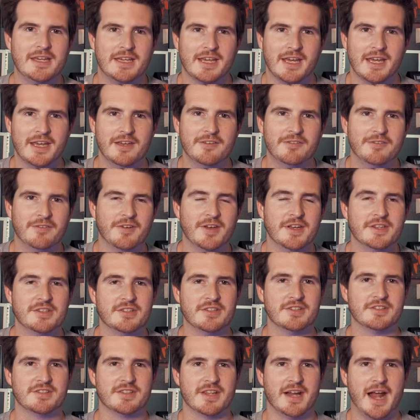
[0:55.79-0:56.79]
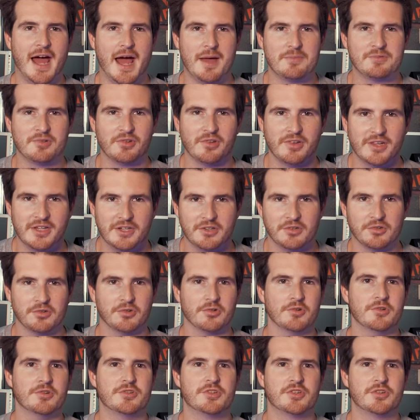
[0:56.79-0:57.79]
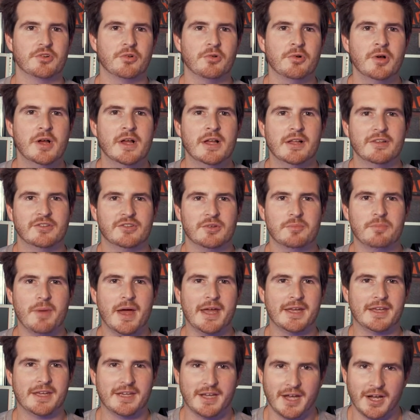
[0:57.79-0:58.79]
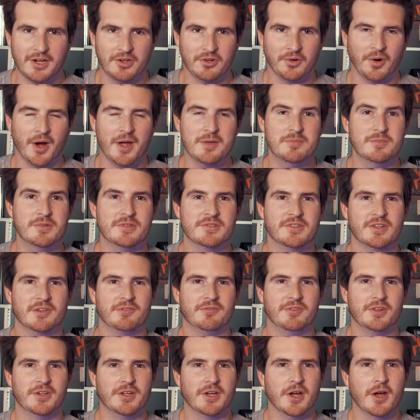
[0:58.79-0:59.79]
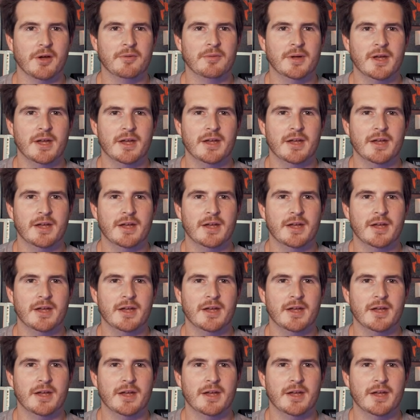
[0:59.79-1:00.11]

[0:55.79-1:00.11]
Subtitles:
key features that are absolutely crucial to making a great music video.